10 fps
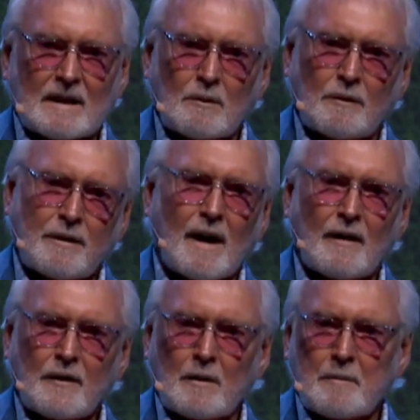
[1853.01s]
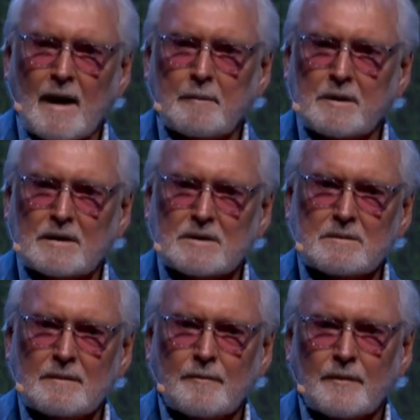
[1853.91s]
I want to follow through in
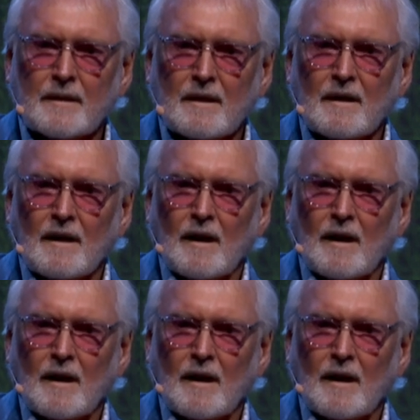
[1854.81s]
baptism.